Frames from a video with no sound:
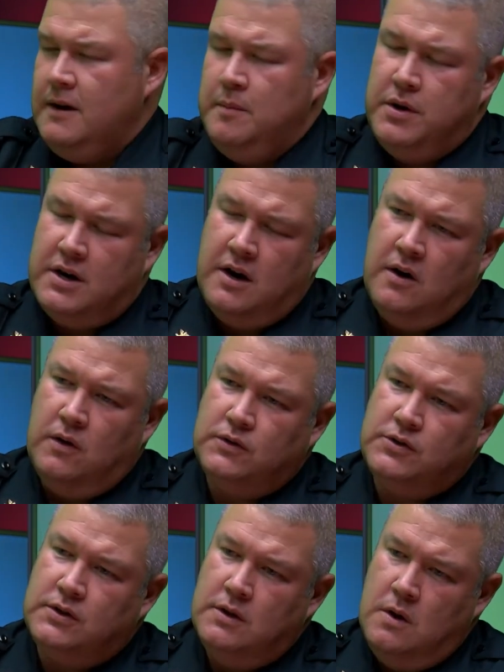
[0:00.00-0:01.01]

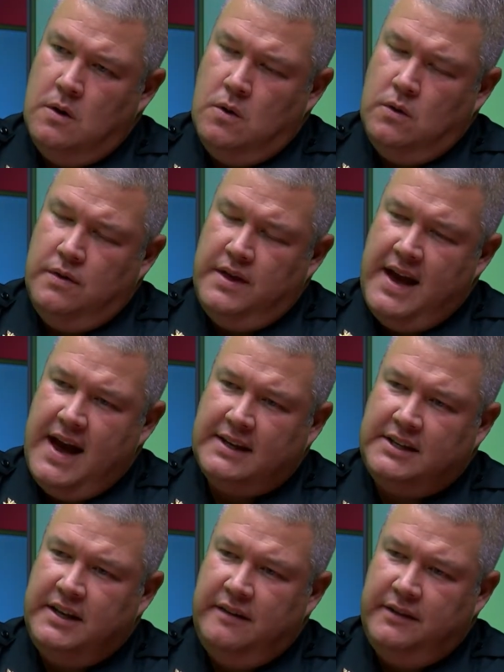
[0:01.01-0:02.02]
Because the
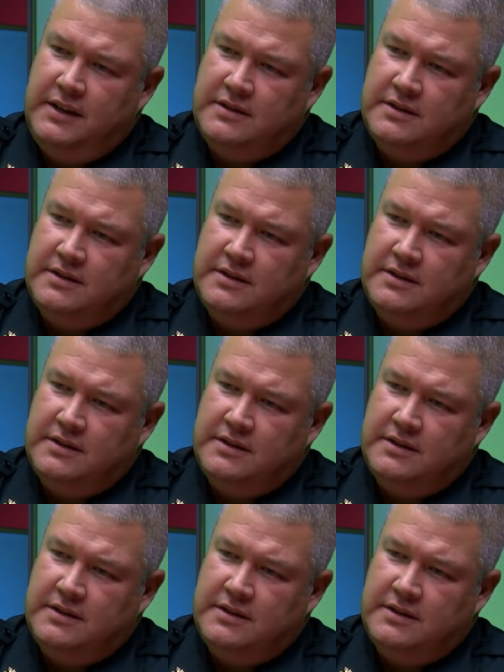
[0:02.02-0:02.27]
activities